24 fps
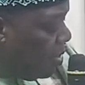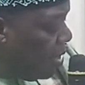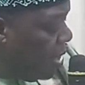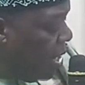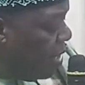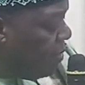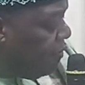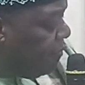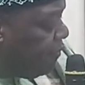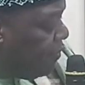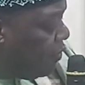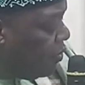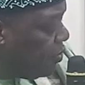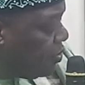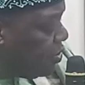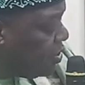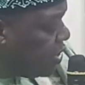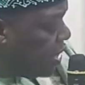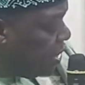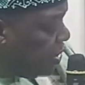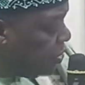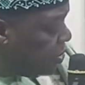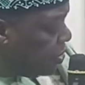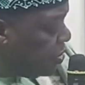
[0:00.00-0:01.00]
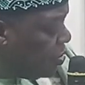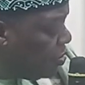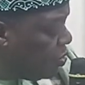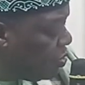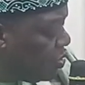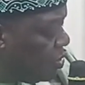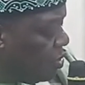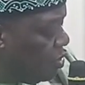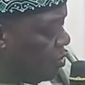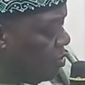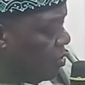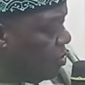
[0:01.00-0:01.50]
and 4
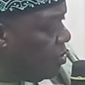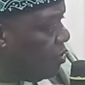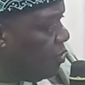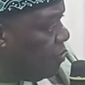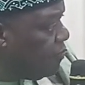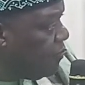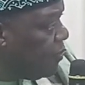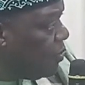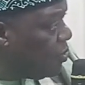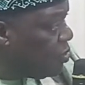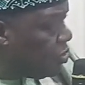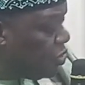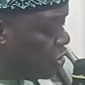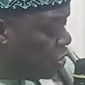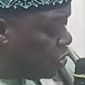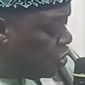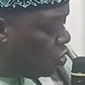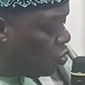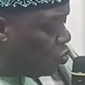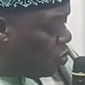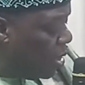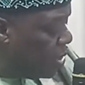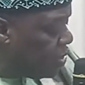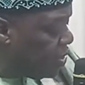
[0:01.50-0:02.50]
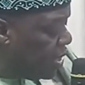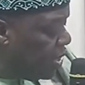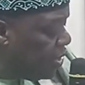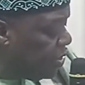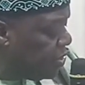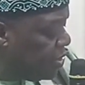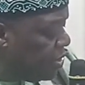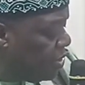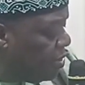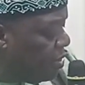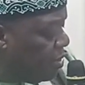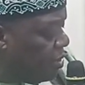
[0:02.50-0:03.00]
stations were
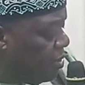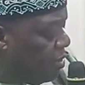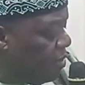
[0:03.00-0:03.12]
sanctioned